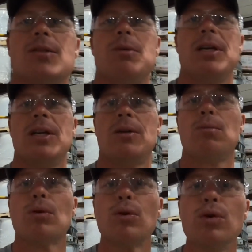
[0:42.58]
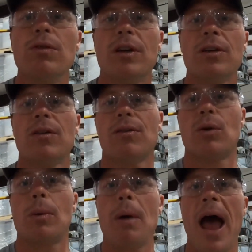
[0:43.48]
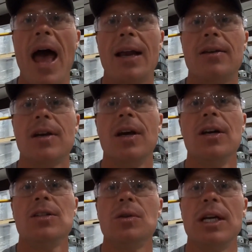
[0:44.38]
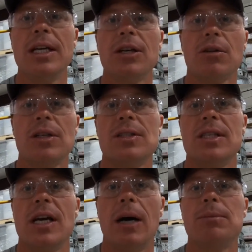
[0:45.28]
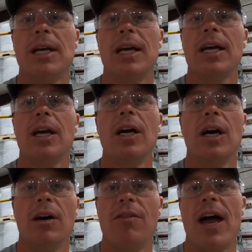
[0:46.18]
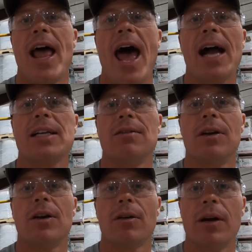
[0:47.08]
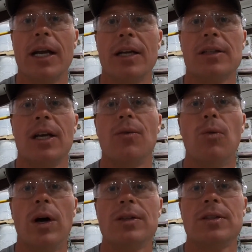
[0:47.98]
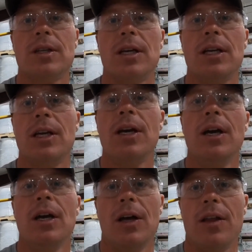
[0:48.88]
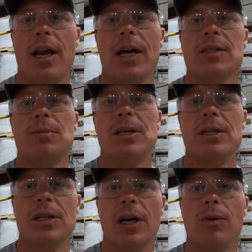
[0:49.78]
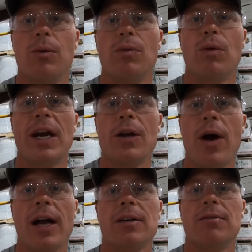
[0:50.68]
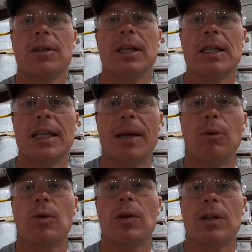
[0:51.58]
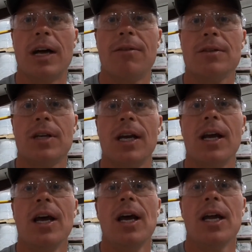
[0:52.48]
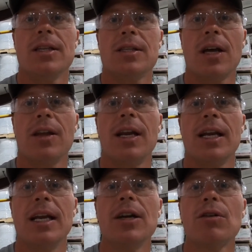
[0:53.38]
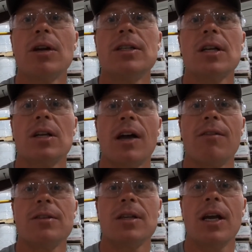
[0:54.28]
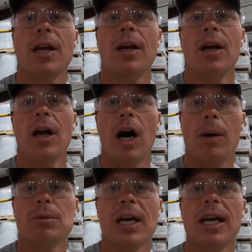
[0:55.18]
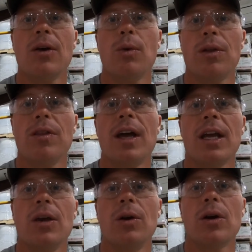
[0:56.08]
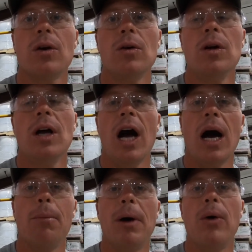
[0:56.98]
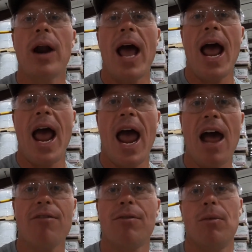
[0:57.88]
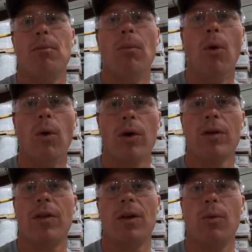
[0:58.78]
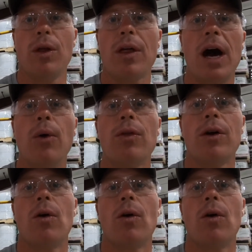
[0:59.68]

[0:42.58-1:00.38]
been proven proven through a patent to increase the uptake of that active ingredient. In one study uh, that has been done, radioactively labeled glyphosate and saw that it increased glyphosate uptake within that cuticle about half more than without the